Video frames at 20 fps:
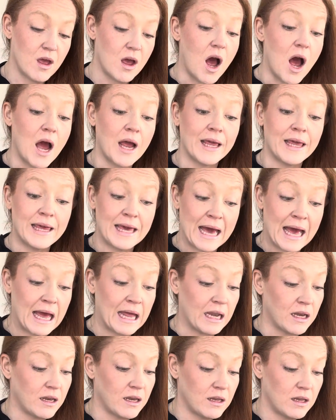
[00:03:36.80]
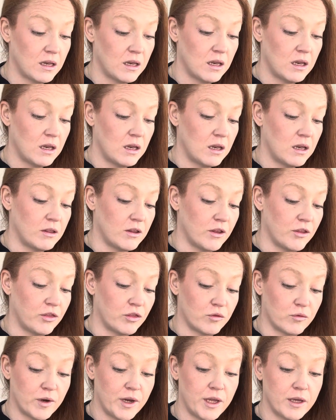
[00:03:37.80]
again, the
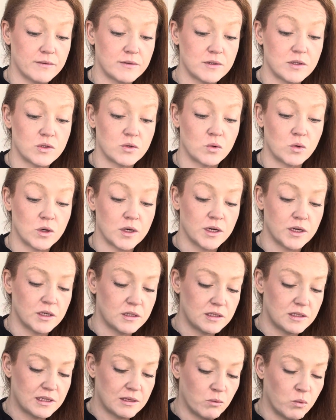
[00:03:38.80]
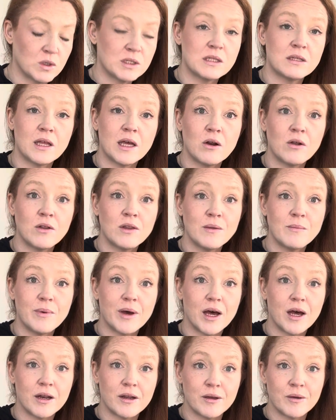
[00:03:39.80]
Three of Swords. Wasn't that on the
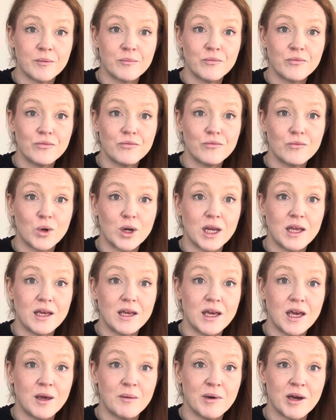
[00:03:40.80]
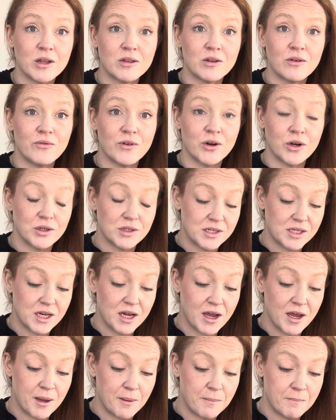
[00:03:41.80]
bottom when he came out the first
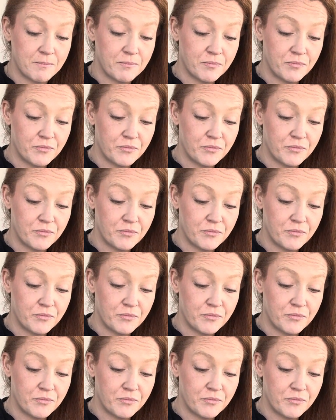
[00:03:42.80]
time?